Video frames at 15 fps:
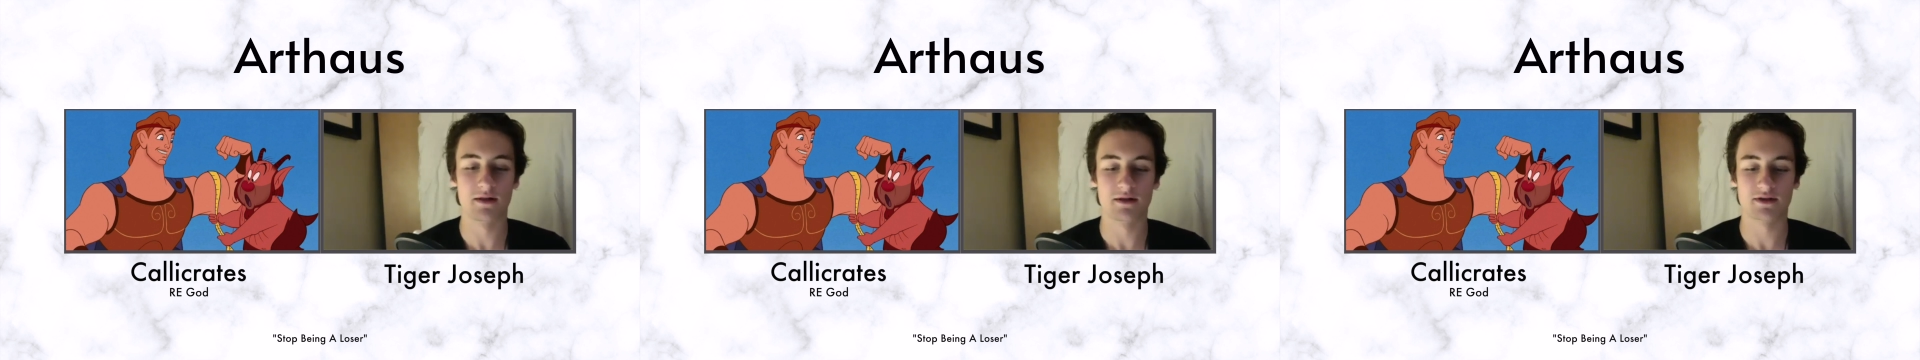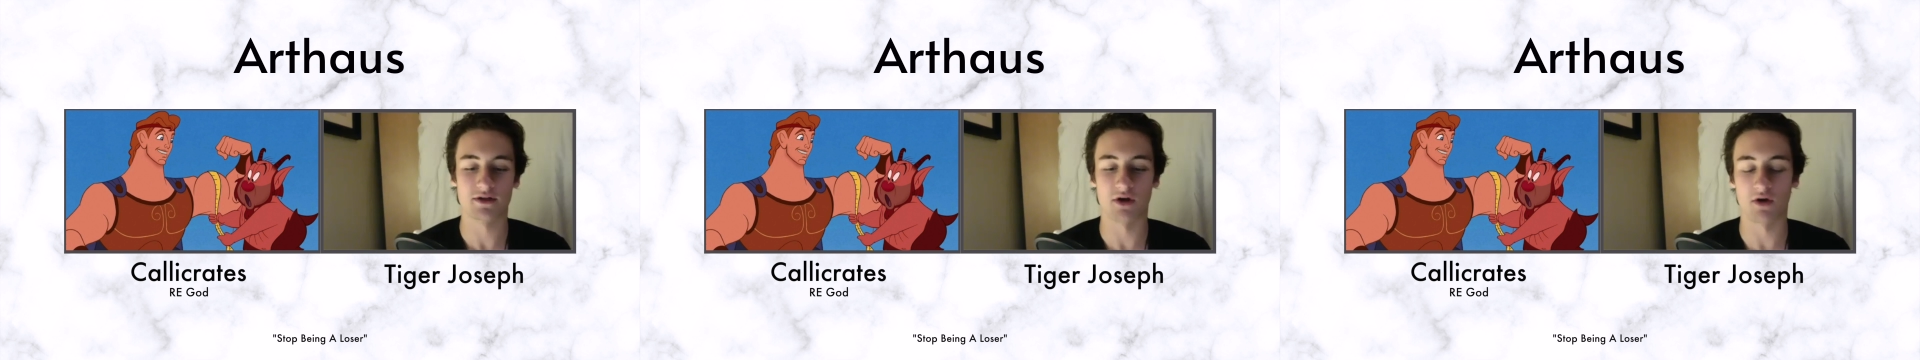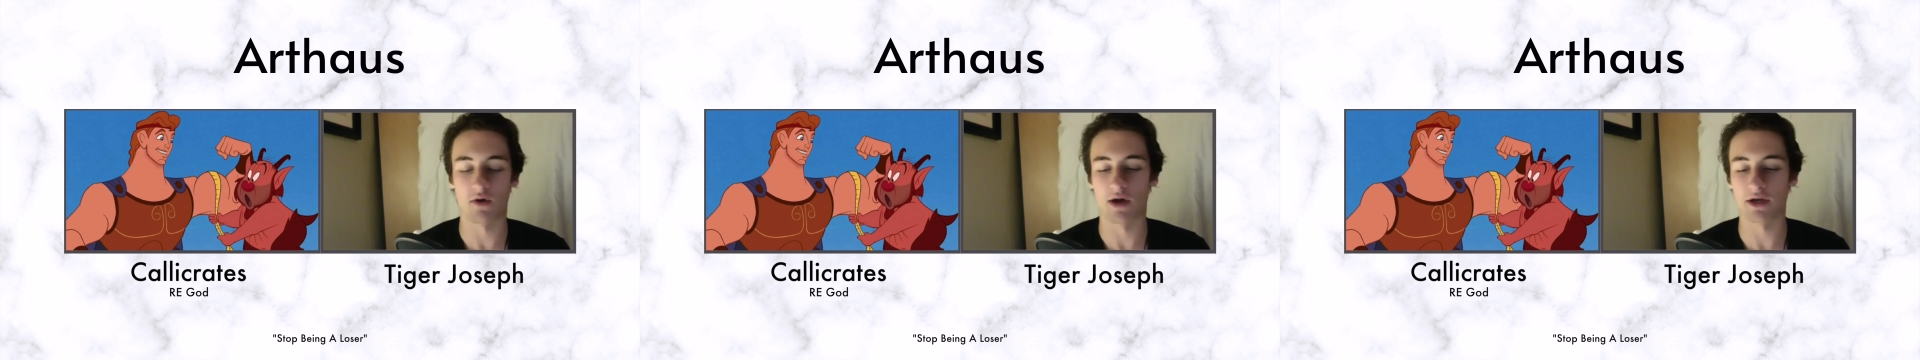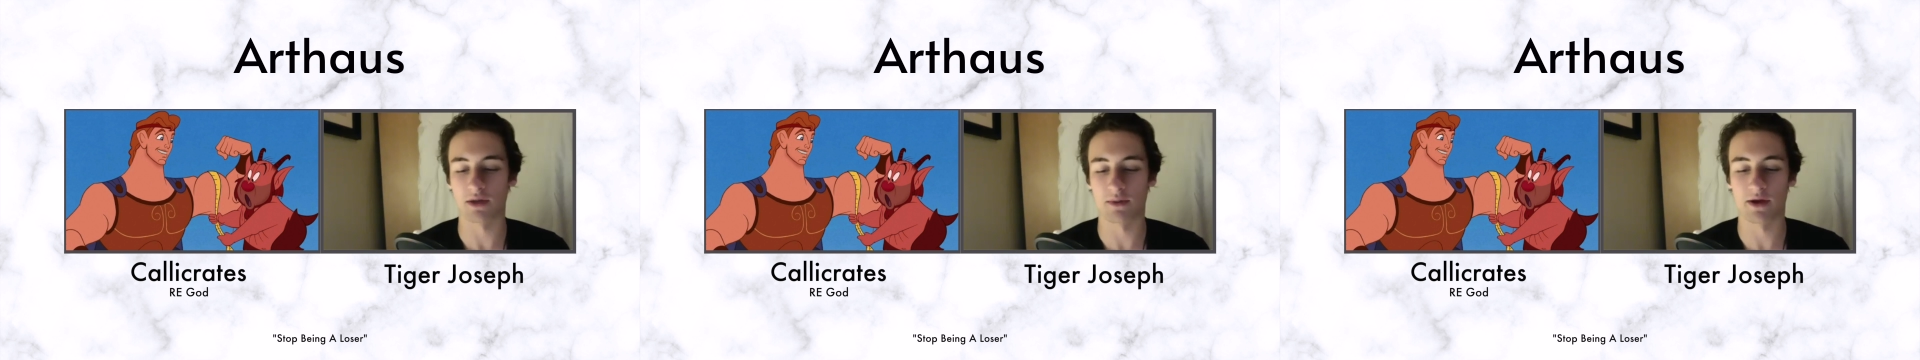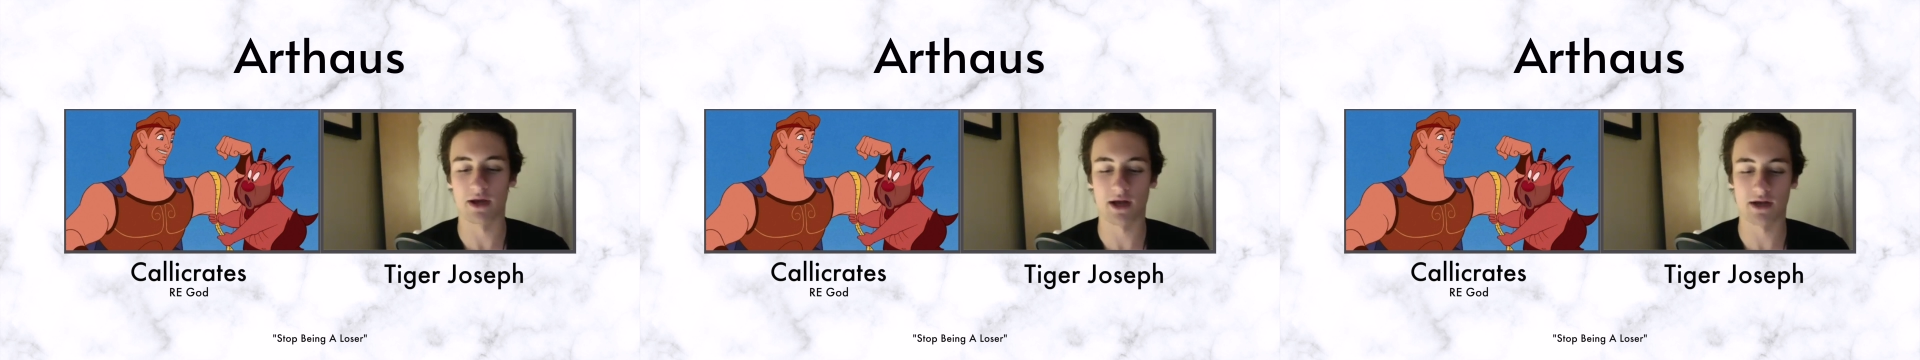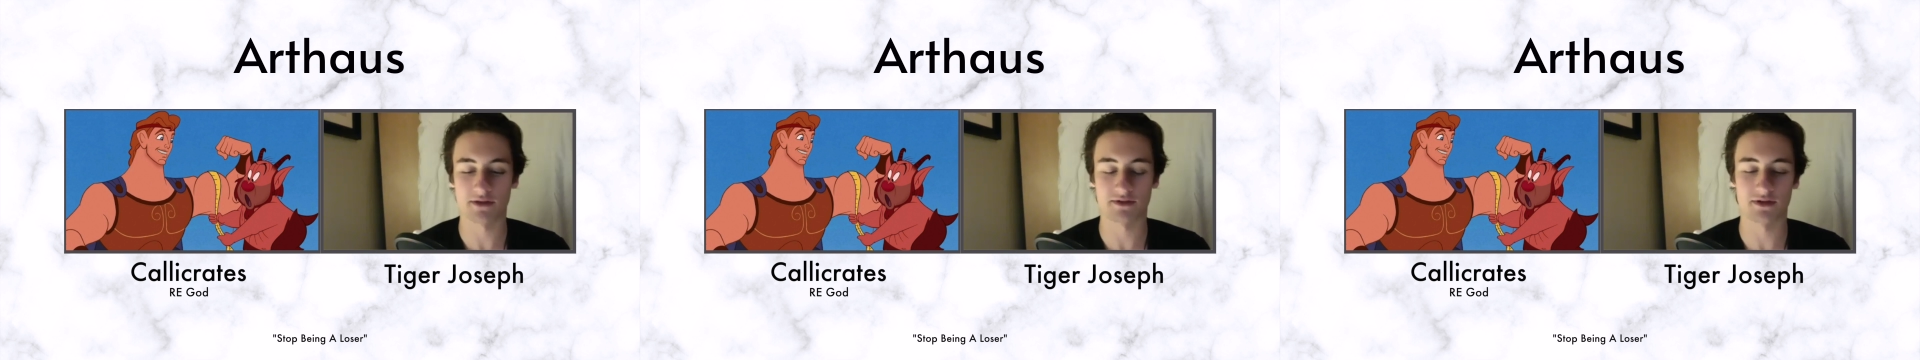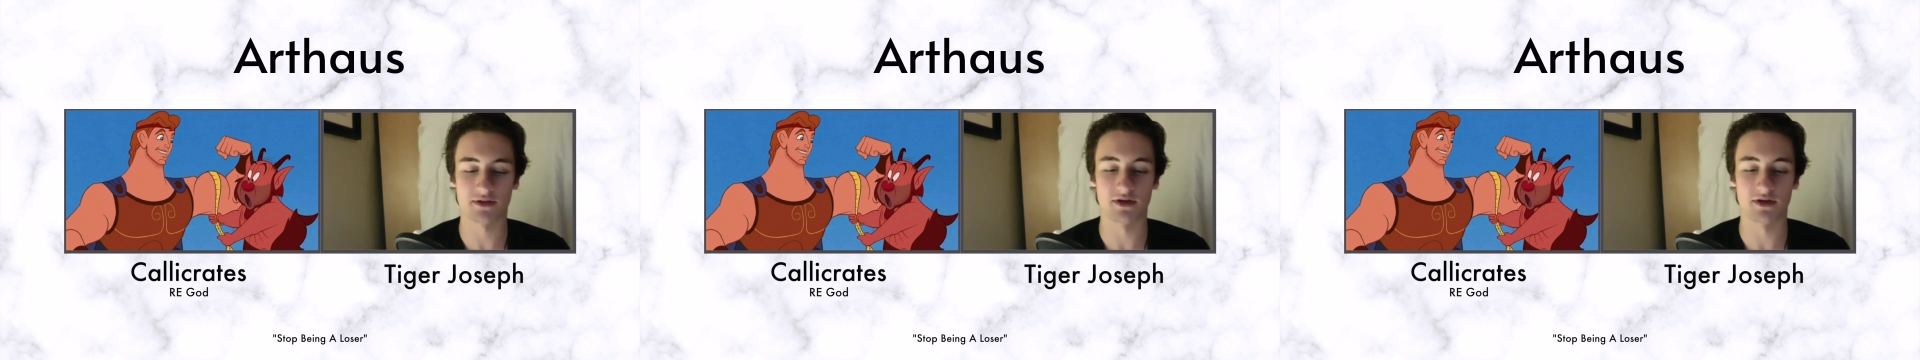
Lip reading: So I got my ass in.